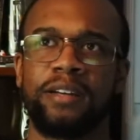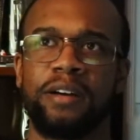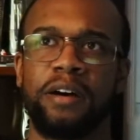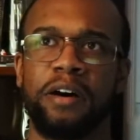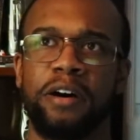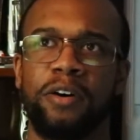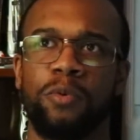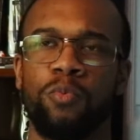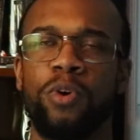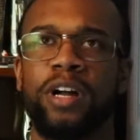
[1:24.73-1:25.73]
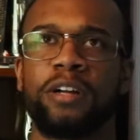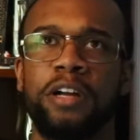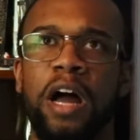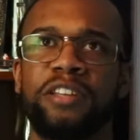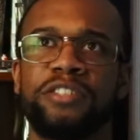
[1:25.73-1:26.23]
what
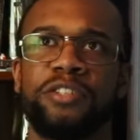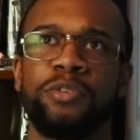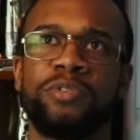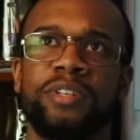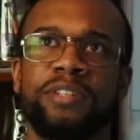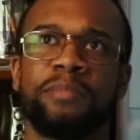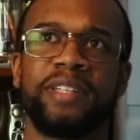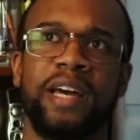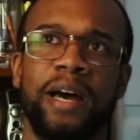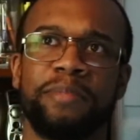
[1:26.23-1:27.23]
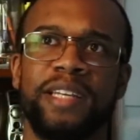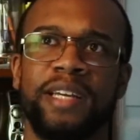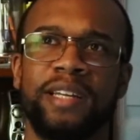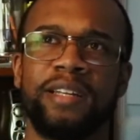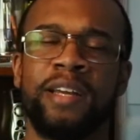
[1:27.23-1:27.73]
constitutes as my top
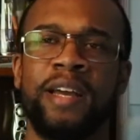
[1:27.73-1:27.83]
10,